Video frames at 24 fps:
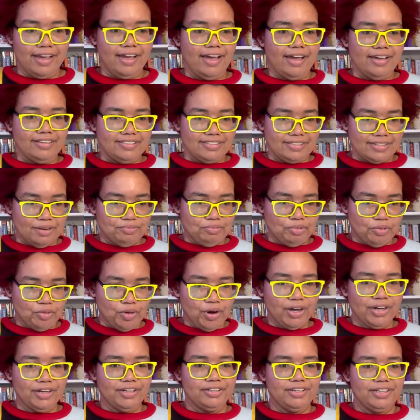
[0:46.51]
step
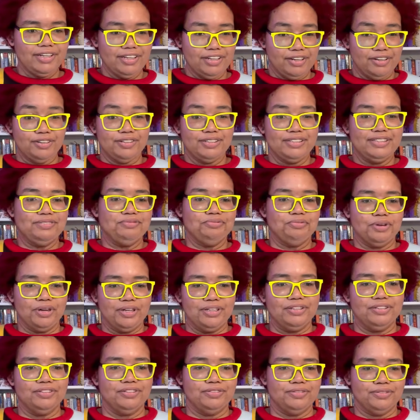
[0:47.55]
one, here's what
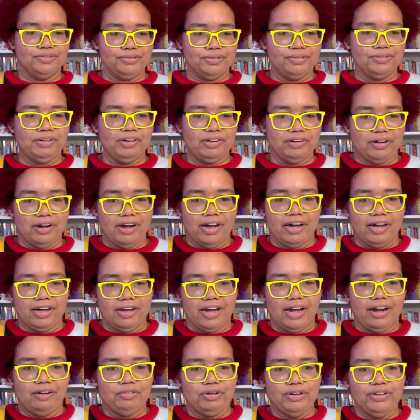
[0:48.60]

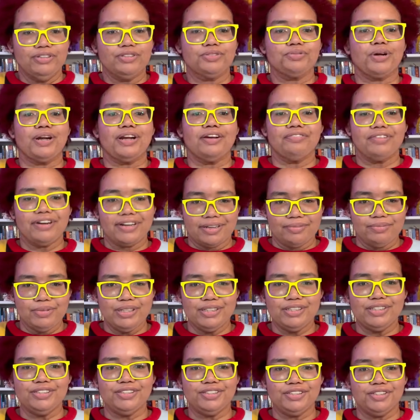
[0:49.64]
I
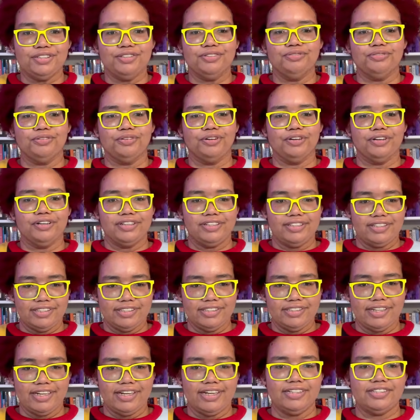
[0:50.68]
recommend to do for a
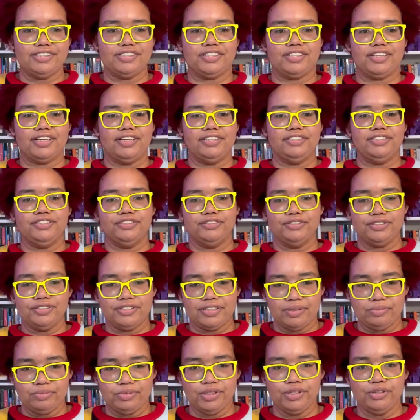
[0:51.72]
destash, then do
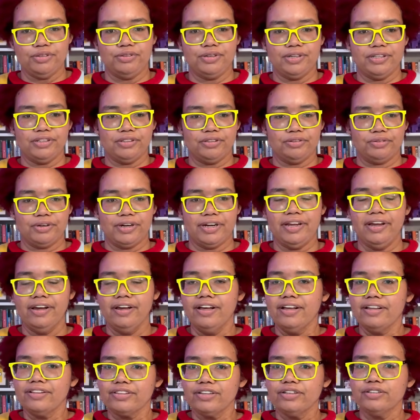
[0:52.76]
step 2 and 3.
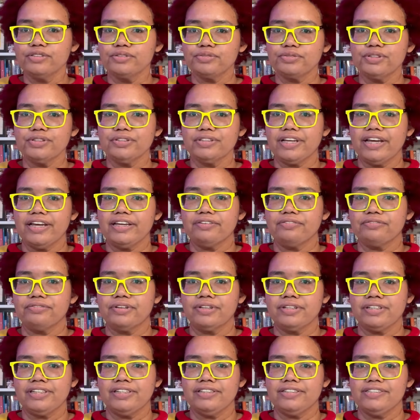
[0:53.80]
Those were like
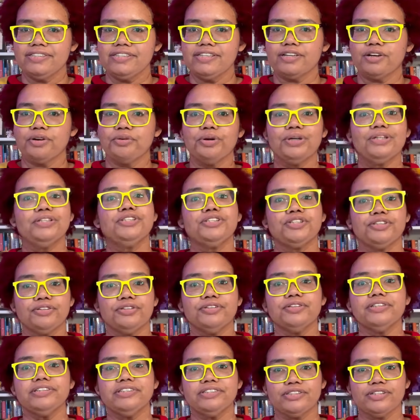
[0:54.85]
really
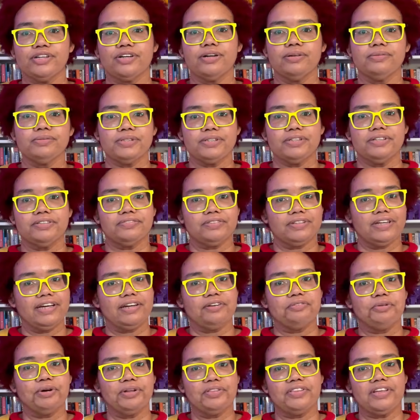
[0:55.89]
sequential in terms of
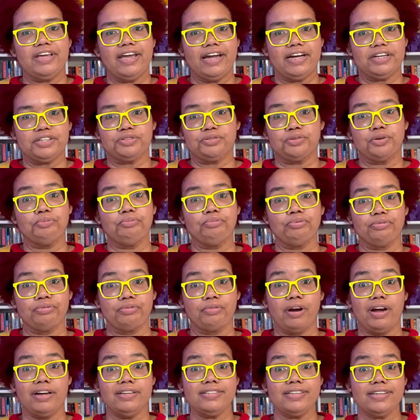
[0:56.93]
like what the actual
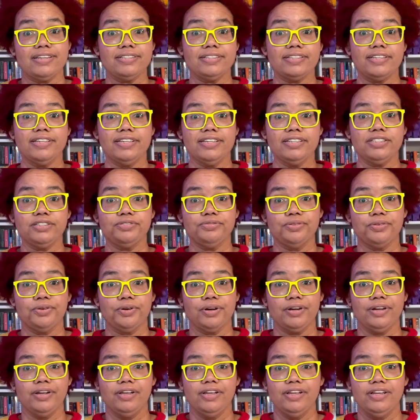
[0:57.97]
process is
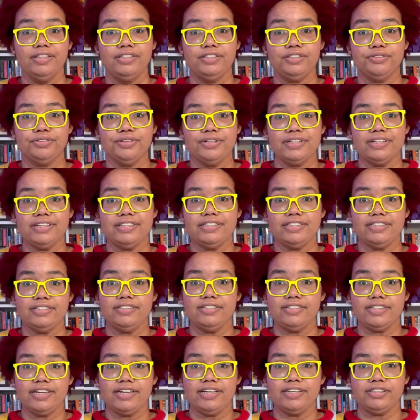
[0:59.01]
for doing a
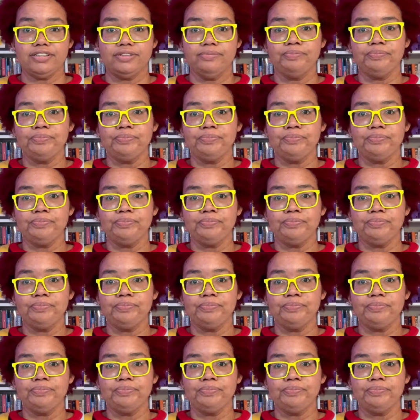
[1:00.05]
destash.